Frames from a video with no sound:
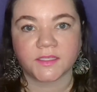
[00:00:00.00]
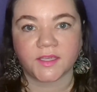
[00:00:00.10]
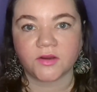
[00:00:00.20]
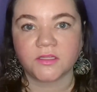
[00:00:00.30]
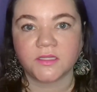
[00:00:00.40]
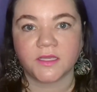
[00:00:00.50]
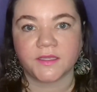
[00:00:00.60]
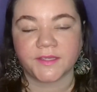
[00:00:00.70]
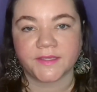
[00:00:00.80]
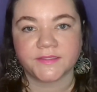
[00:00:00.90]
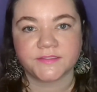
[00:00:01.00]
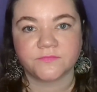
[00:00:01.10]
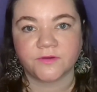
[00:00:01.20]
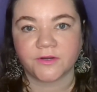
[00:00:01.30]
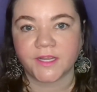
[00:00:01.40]
Kerala has a
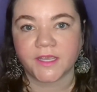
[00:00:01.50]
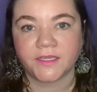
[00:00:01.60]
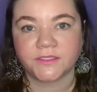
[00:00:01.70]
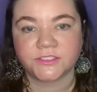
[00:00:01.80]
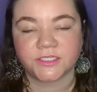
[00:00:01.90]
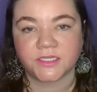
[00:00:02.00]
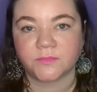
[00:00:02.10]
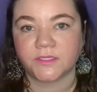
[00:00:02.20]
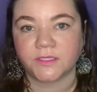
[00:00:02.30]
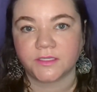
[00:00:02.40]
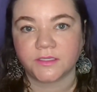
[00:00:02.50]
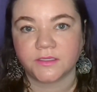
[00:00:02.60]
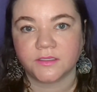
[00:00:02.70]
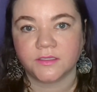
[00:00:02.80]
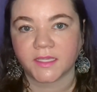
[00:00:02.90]
very high GDP
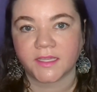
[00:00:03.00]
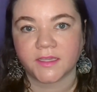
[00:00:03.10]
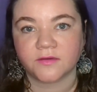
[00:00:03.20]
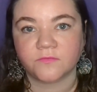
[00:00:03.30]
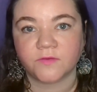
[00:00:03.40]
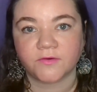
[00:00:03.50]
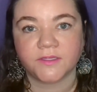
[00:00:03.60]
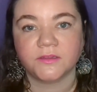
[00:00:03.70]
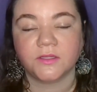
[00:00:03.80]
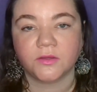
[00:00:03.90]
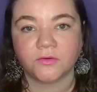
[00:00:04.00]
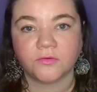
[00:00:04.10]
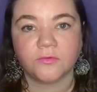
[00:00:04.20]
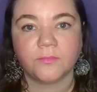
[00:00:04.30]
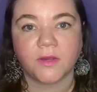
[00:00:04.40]
and a very
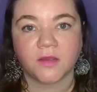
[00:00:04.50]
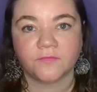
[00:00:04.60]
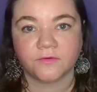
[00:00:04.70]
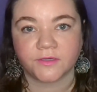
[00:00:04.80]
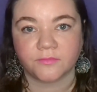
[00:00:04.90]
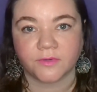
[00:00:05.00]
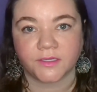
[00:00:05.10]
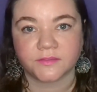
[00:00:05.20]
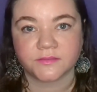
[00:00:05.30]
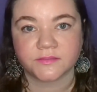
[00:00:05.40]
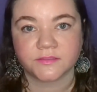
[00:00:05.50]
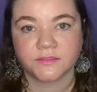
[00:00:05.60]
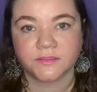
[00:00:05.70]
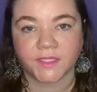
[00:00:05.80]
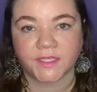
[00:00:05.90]
low poverty rate.
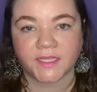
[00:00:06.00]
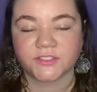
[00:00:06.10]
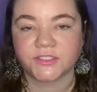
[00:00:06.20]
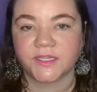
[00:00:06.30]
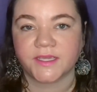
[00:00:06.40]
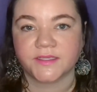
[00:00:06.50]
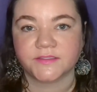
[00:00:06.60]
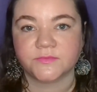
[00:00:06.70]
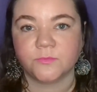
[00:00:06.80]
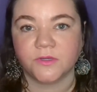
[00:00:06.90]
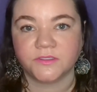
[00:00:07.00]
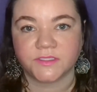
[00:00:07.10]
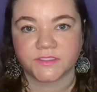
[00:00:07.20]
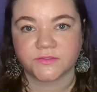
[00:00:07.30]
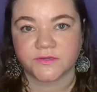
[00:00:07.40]
It actually has one
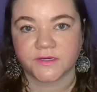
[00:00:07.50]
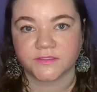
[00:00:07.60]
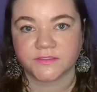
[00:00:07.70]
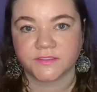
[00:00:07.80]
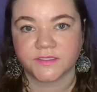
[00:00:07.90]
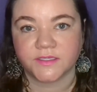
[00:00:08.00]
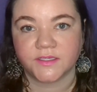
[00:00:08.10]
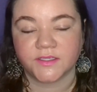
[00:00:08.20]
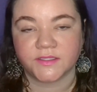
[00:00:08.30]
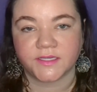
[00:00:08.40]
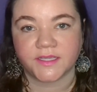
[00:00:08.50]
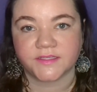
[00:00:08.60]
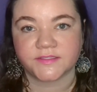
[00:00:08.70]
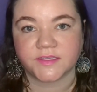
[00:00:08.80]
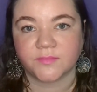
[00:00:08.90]
district that
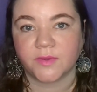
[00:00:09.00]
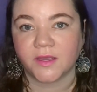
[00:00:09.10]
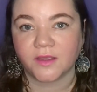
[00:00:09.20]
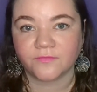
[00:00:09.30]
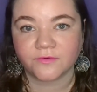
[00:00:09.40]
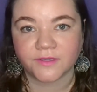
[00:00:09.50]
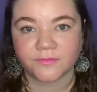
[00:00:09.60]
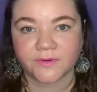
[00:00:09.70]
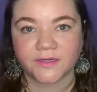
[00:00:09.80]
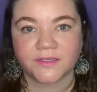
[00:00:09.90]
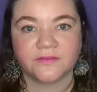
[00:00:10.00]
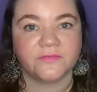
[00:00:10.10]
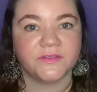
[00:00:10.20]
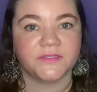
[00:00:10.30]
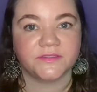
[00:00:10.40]
has a poverty rate of
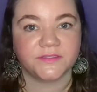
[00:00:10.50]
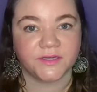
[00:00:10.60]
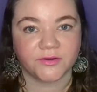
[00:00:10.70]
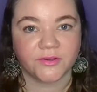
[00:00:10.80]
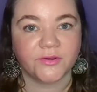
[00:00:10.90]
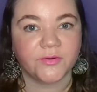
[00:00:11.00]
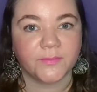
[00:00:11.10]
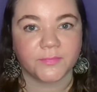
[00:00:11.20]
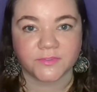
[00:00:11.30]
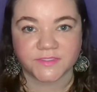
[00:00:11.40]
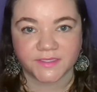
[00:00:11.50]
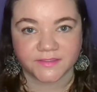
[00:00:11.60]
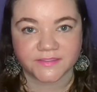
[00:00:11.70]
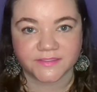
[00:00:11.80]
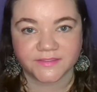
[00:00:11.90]

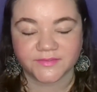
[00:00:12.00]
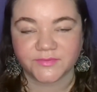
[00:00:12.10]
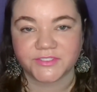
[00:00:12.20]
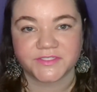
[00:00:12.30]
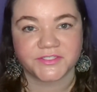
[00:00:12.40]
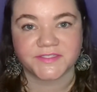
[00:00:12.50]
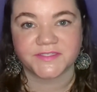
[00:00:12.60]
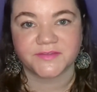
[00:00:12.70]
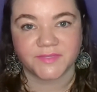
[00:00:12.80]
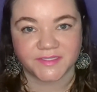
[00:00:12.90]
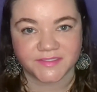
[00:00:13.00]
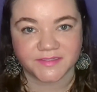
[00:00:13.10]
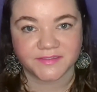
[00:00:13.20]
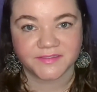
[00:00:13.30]
0%, which is just amazing.